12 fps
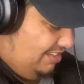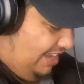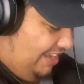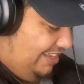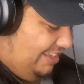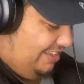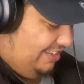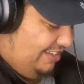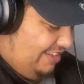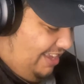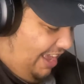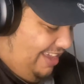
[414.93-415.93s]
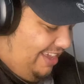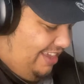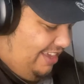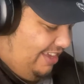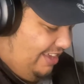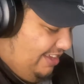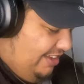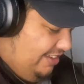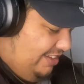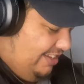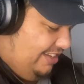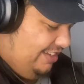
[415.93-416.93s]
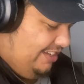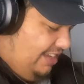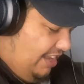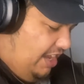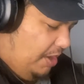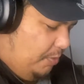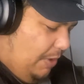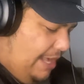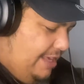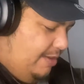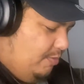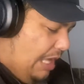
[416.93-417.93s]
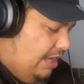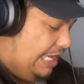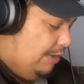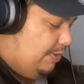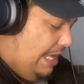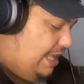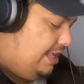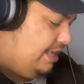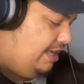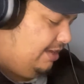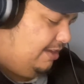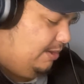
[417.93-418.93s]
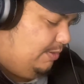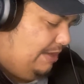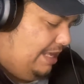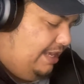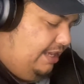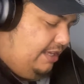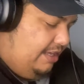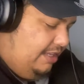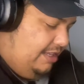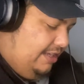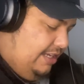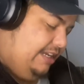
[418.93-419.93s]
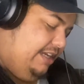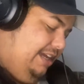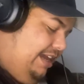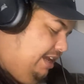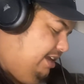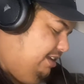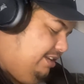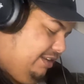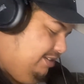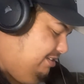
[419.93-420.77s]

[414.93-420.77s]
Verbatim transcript: Hey, hey, kawaii, kawaii, kawaii. That is a no, no.